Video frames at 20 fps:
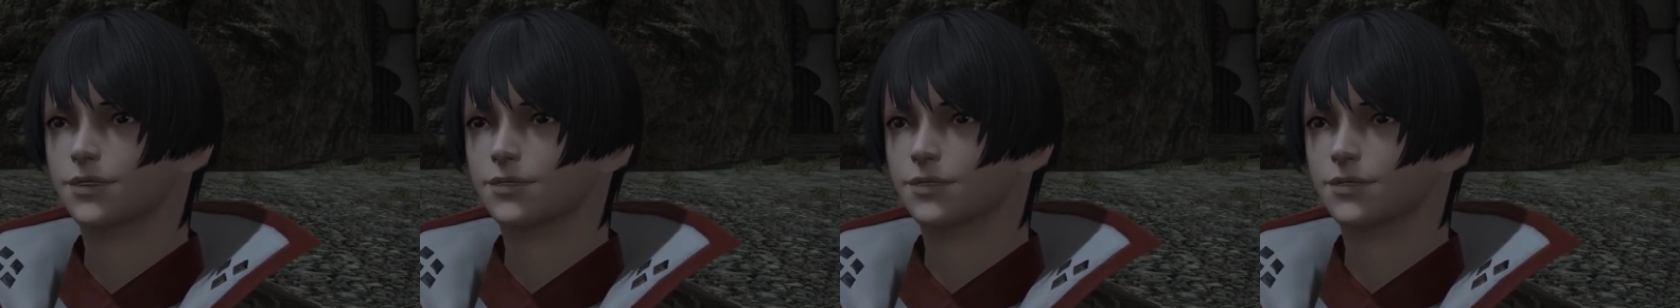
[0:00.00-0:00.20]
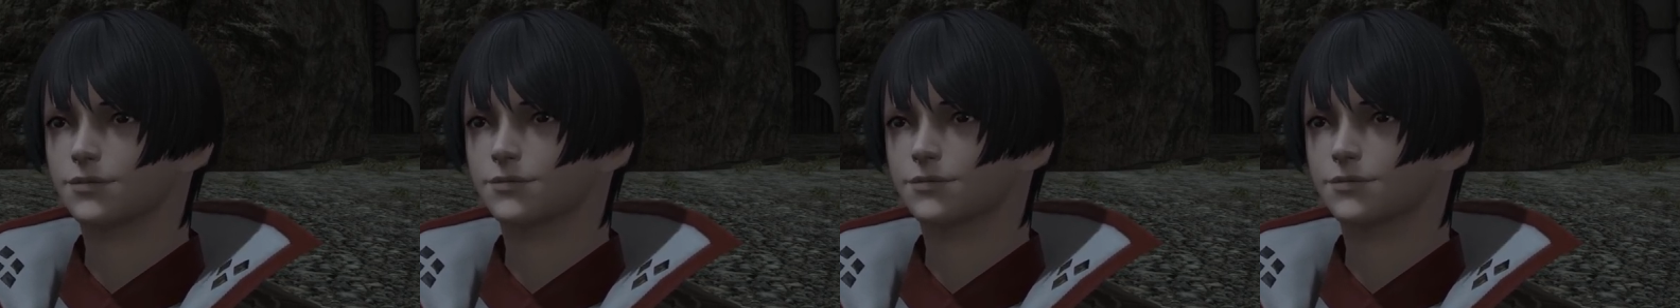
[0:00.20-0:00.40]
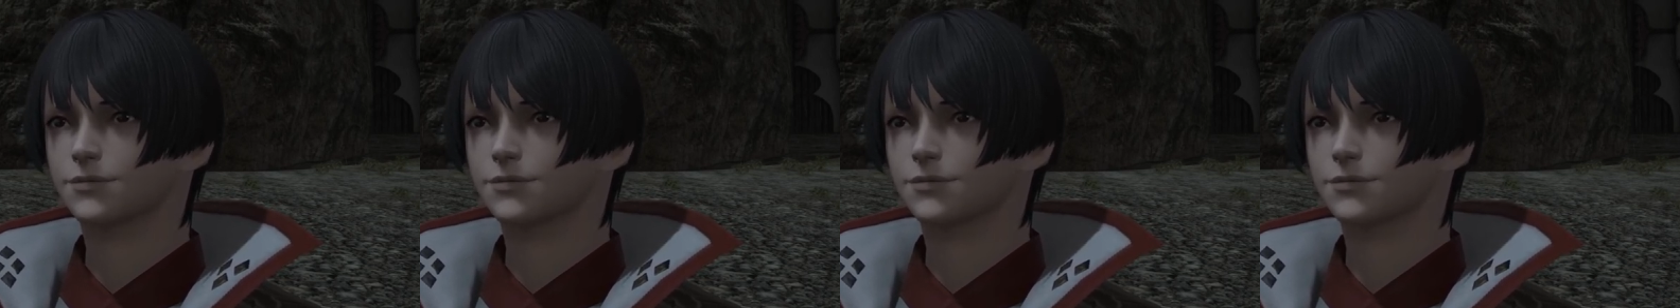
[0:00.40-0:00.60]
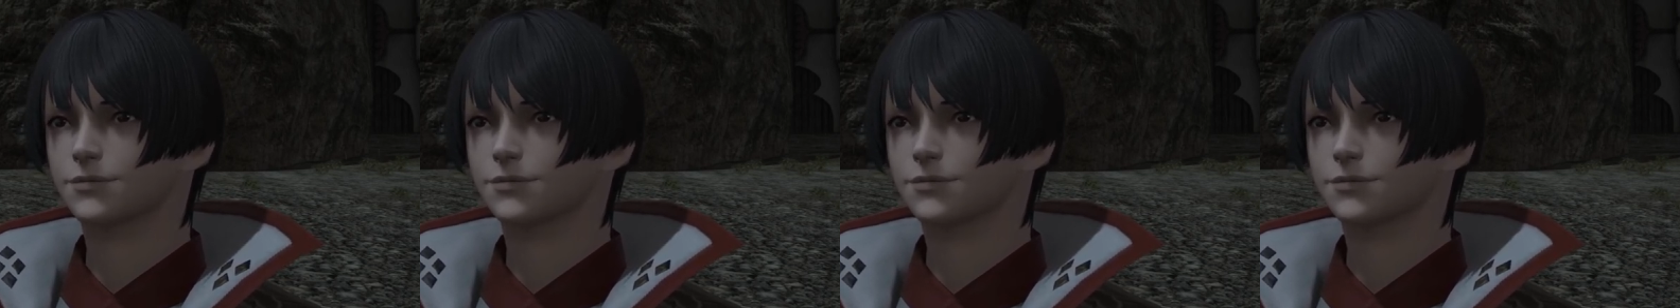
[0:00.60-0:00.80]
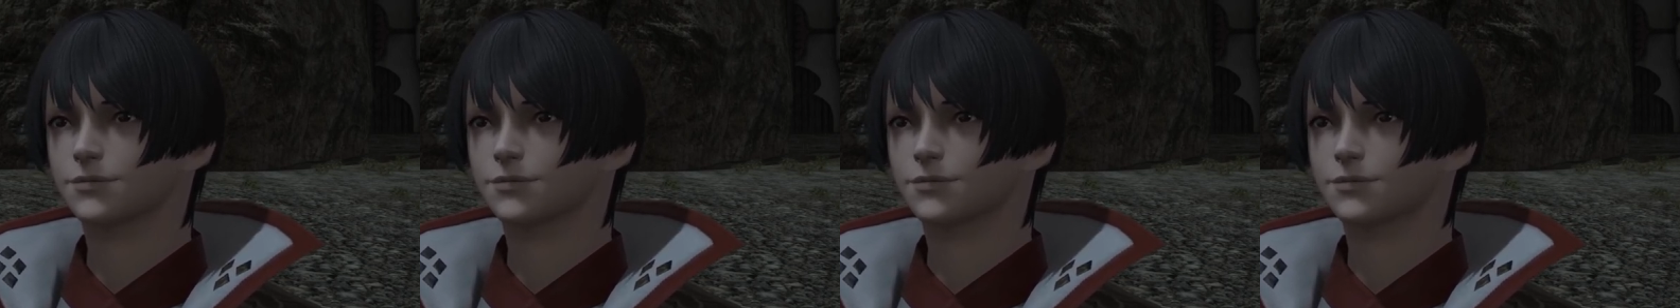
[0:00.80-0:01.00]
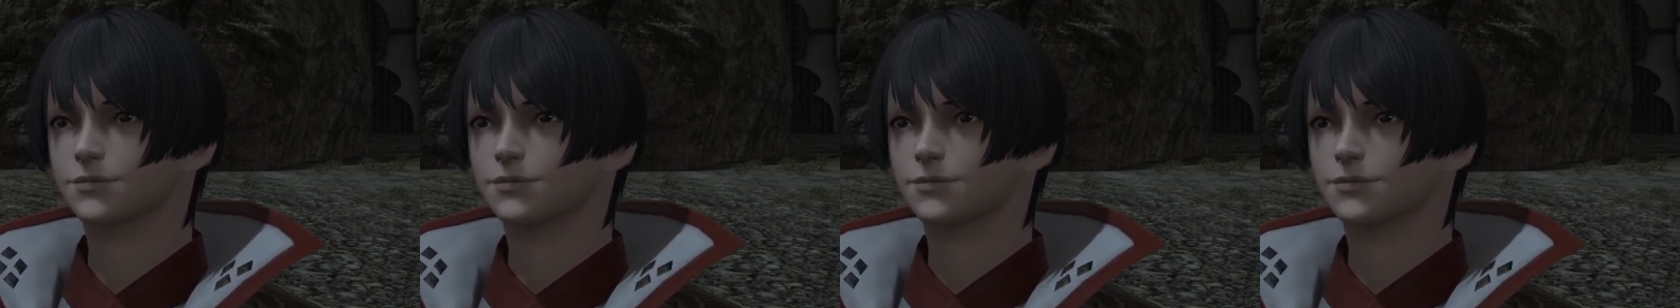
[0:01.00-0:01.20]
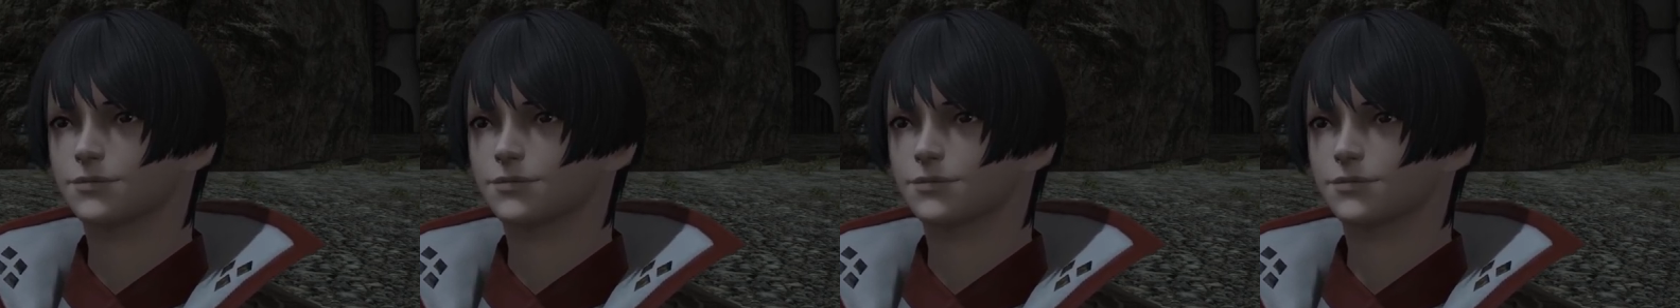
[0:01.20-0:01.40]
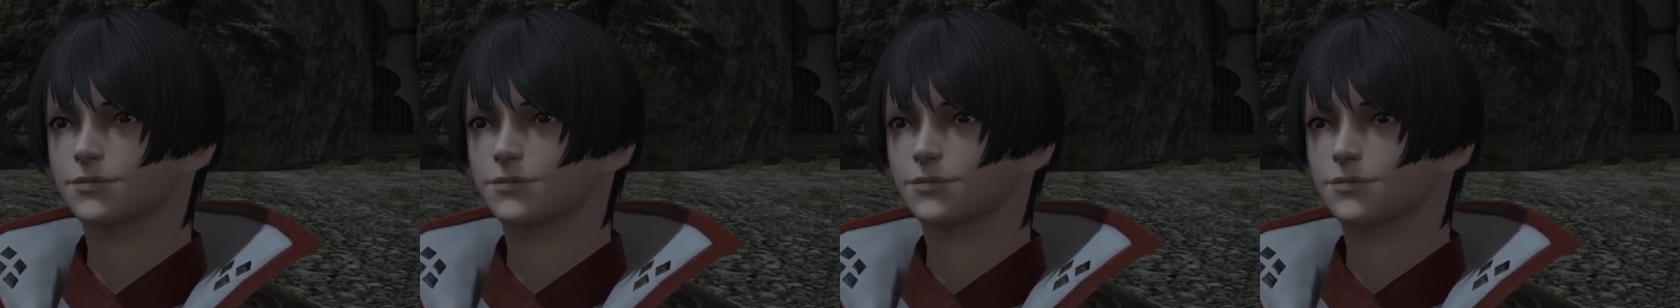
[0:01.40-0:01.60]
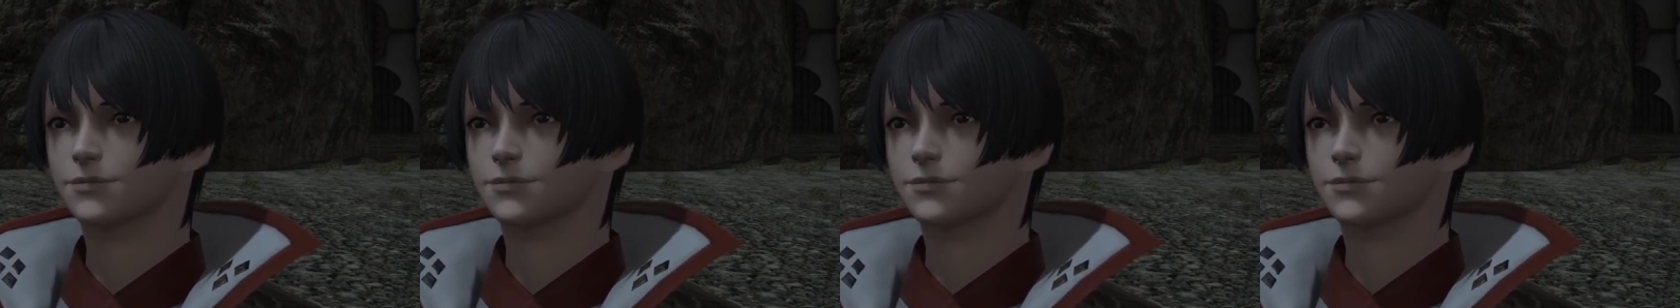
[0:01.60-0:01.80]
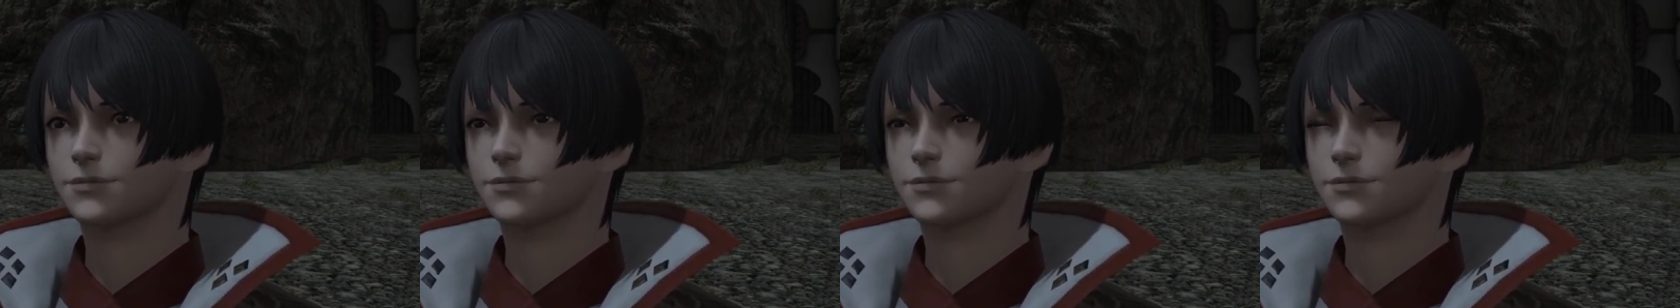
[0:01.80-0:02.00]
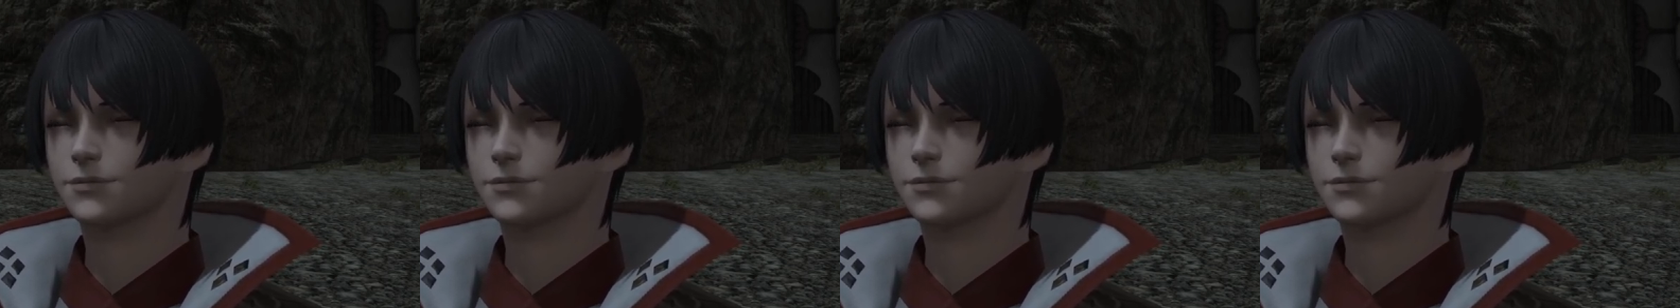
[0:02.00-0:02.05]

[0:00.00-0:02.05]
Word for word: that she's gone, in a sense,